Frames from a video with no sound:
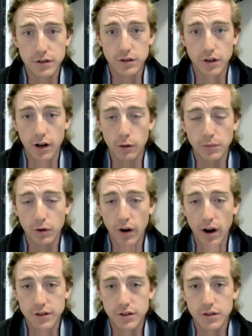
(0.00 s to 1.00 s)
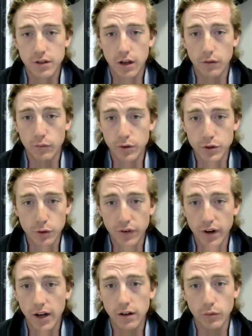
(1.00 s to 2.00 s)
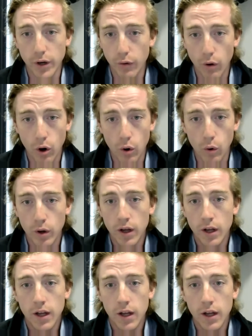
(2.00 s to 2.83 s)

It's gonna help the grass rejuvenate and regrow,